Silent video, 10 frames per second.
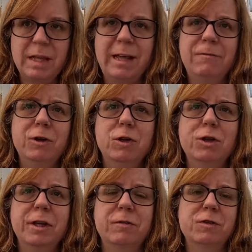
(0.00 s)
If you're
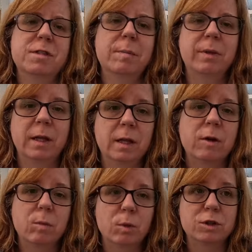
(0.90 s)
looking for something a
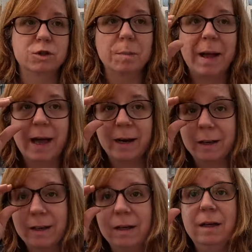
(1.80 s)
little more
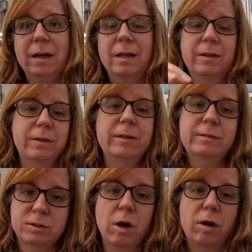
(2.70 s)
dramatic,
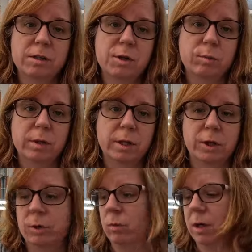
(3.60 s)
Dara is a really
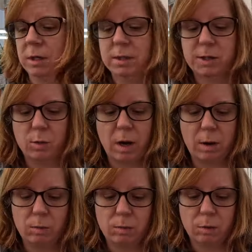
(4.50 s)
good one. So
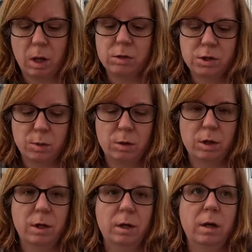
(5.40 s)
I will
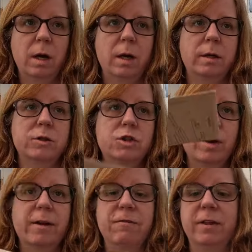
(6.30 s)
also a
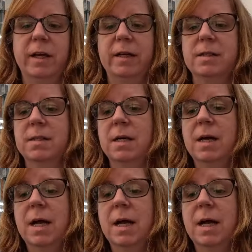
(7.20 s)
tray of these.